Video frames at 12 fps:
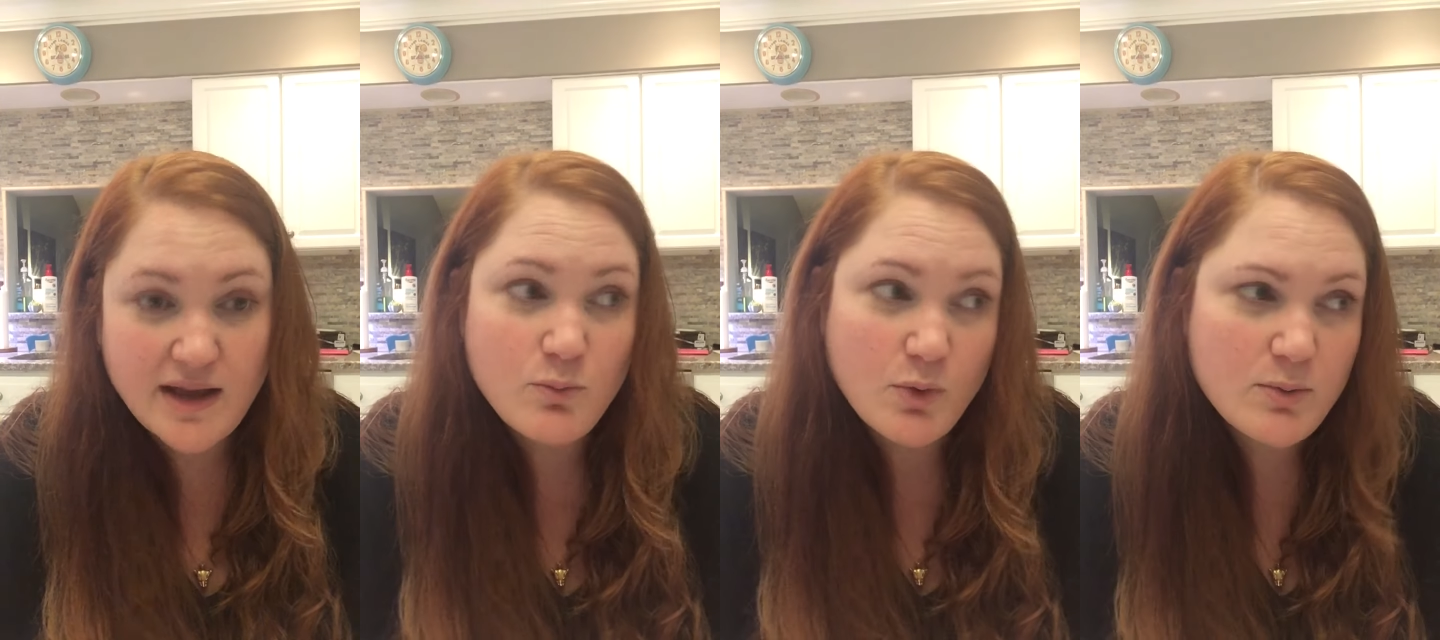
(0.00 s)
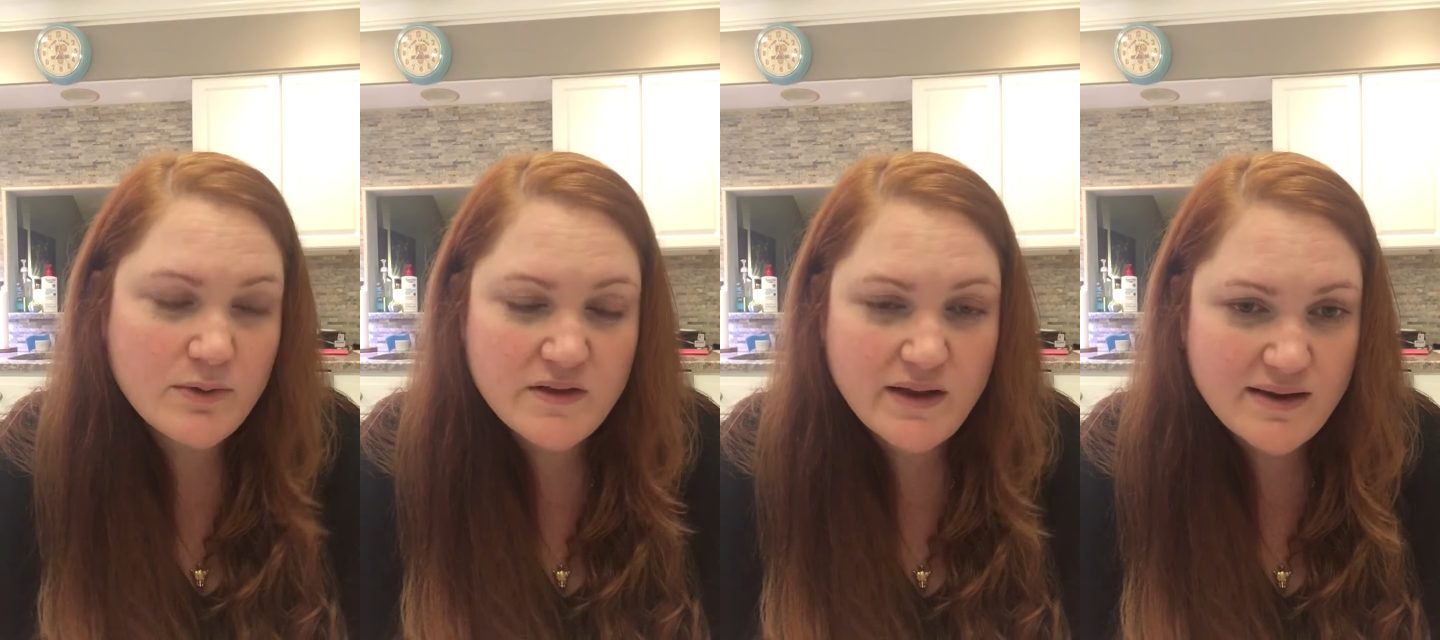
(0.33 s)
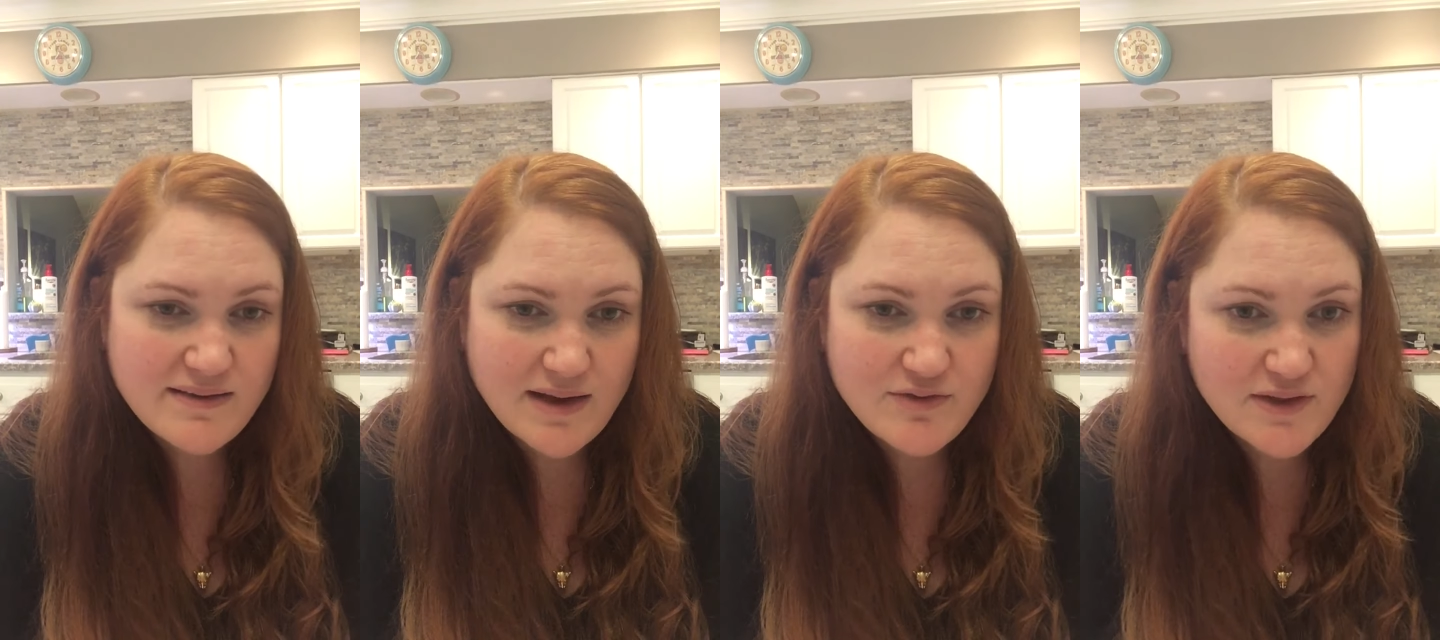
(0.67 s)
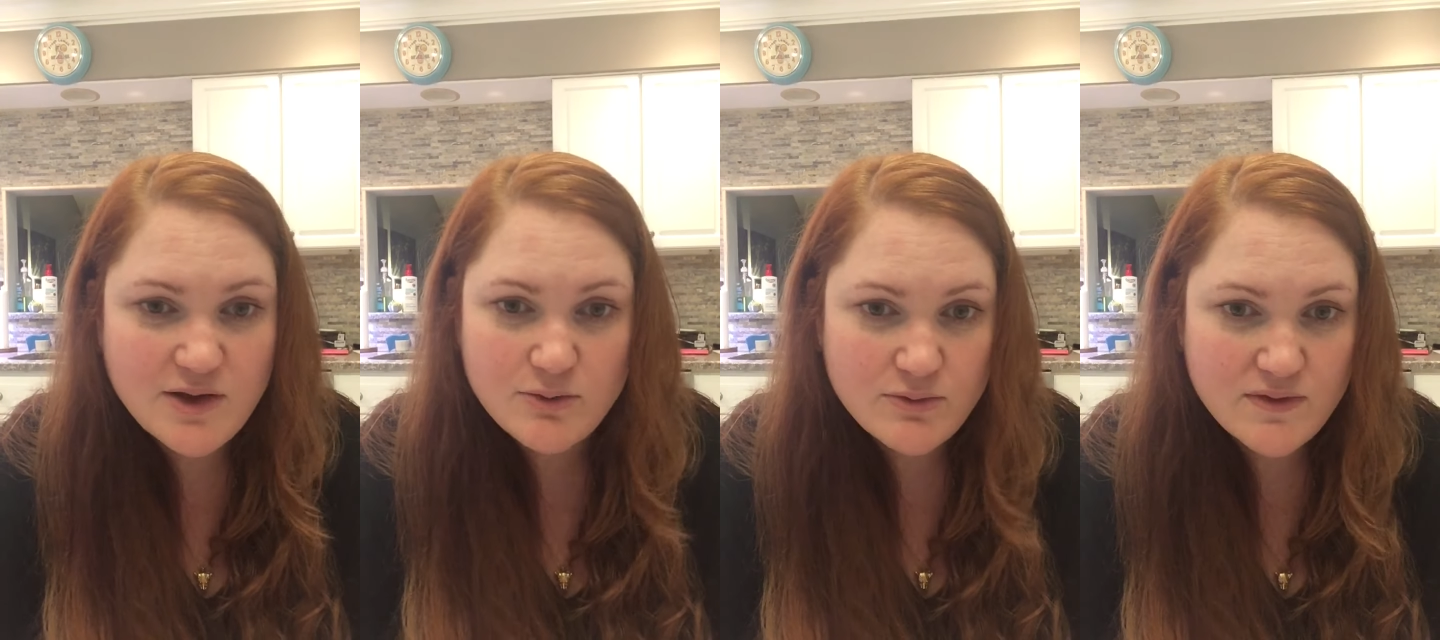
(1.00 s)
I work with clients after they
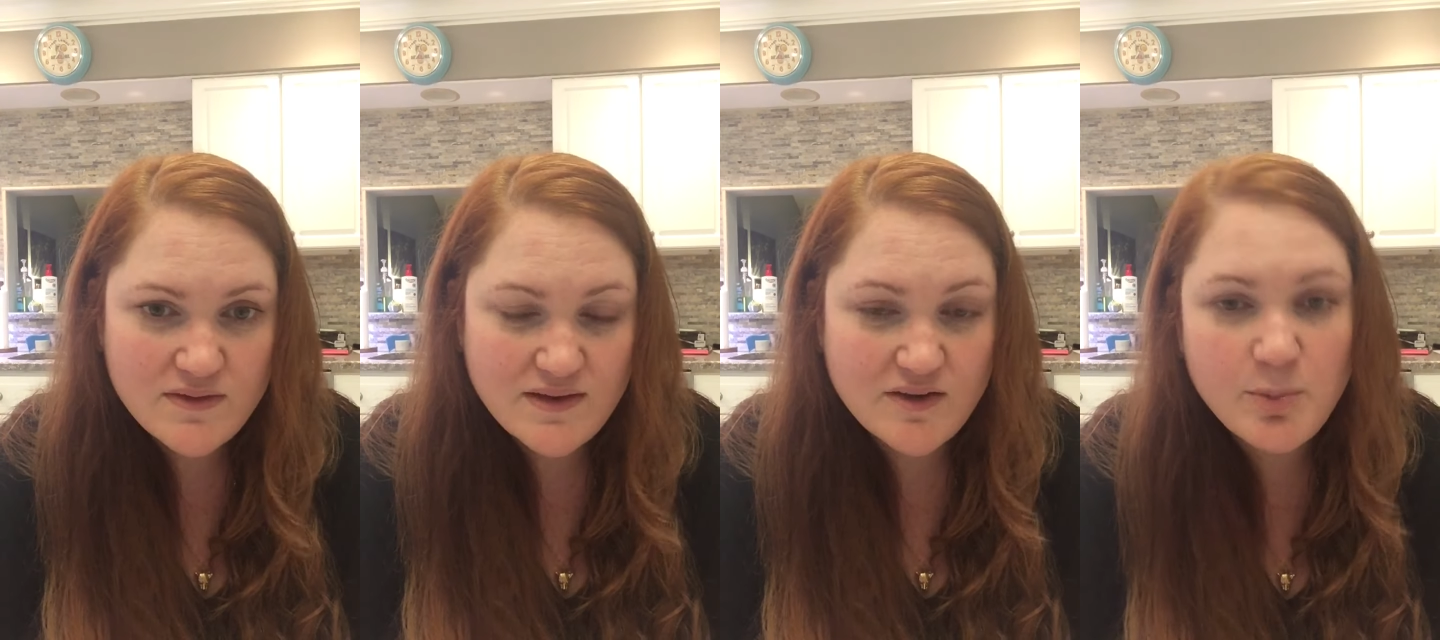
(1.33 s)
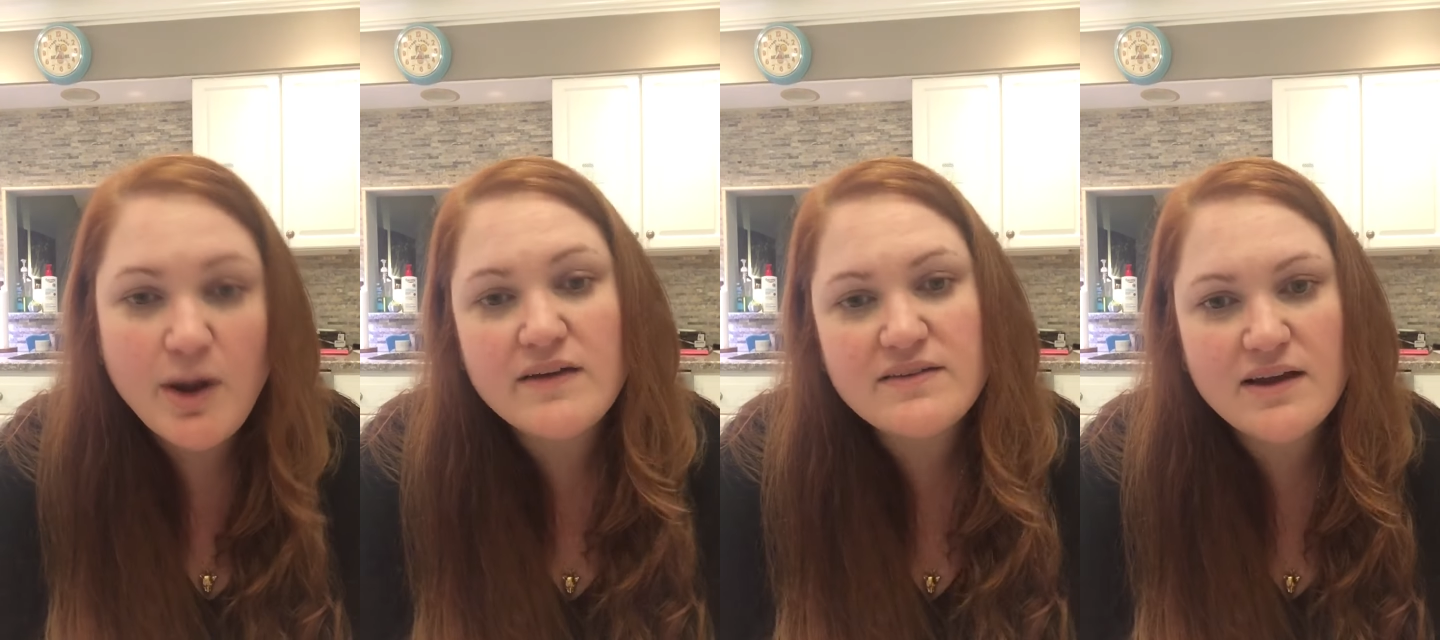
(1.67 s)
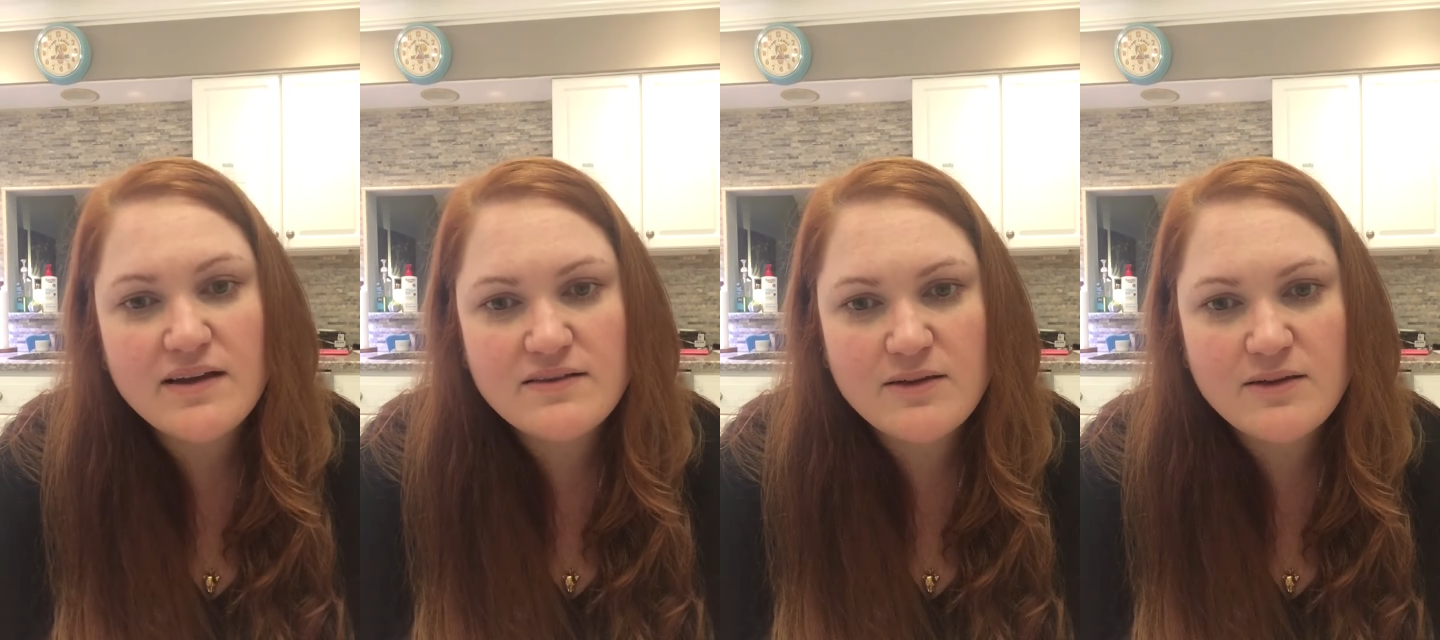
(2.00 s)
go through the sales process.